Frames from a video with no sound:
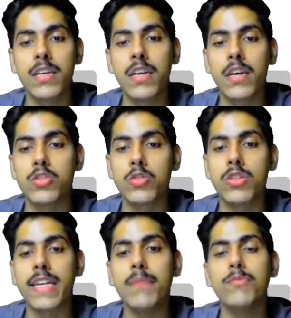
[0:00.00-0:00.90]
So the
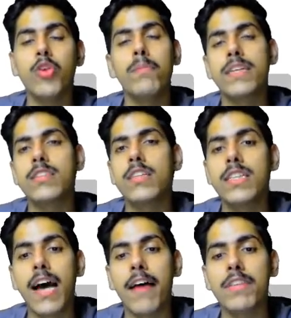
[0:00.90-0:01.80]
time complexity in the
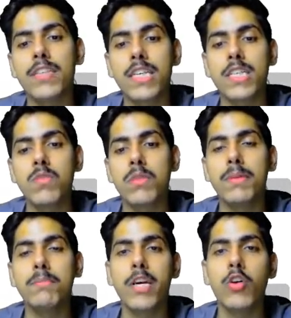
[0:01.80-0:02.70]
average case will be
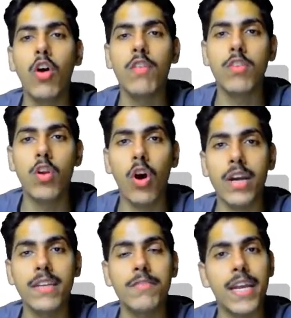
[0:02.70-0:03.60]
big O of log
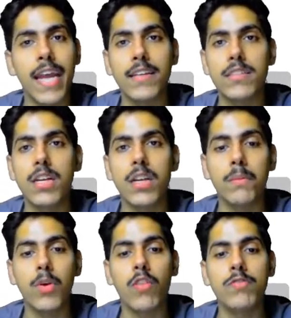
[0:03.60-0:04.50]
n, where n is the number
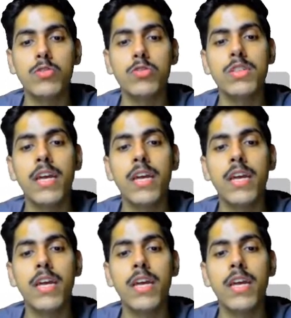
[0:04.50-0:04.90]
of nodes.